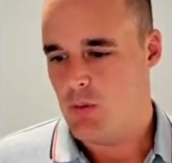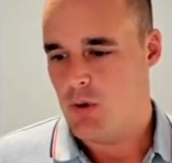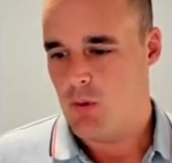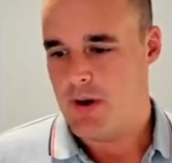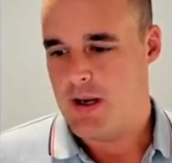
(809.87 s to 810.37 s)

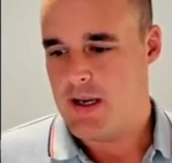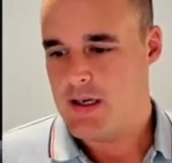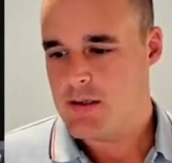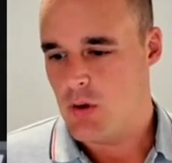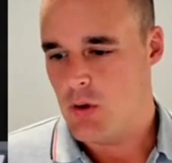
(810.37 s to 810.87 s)
what we
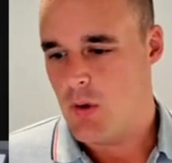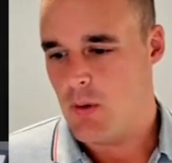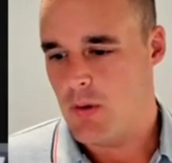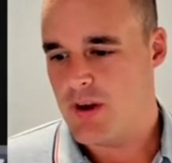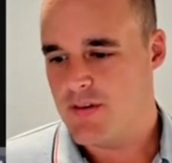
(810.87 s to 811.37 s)
need or what
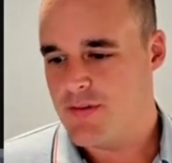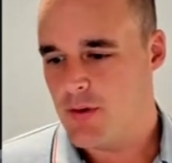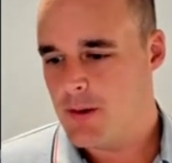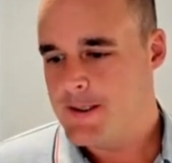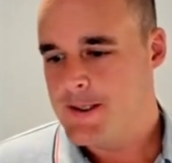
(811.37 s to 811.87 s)
we're looking
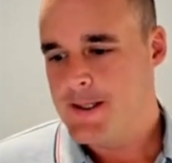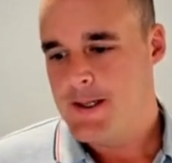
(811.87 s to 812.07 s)
for.